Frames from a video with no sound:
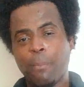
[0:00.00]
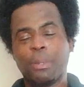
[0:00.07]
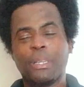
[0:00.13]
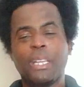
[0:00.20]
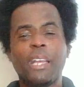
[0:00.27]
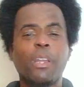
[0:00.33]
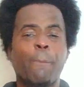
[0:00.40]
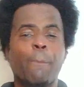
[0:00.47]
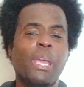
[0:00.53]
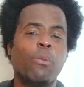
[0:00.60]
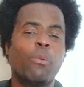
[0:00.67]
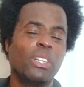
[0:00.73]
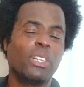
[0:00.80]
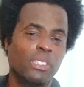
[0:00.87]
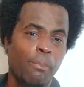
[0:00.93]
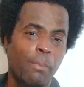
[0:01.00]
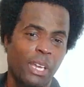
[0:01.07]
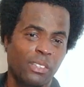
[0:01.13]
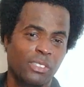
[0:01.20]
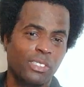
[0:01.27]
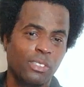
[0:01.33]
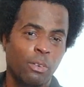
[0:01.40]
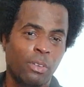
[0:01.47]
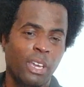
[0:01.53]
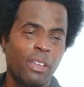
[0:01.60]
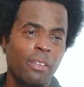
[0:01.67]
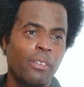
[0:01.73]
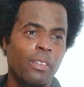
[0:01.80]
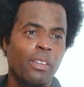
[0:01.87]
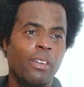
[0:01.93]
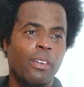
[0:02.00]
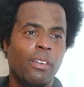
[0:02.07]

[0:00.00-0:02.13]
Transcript: But that debate was a mess, okay?